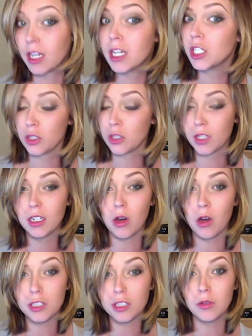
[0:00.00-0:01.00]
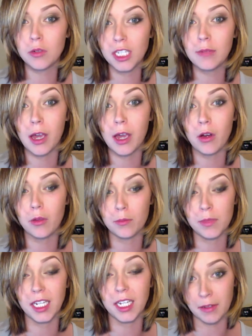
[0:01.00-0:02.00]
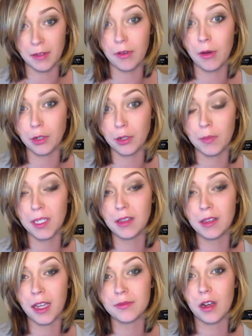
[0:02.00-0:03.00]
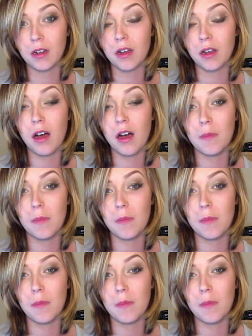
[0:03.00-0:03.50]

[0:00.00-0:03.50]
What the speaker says: you can also email me at info@hoopinglive.com,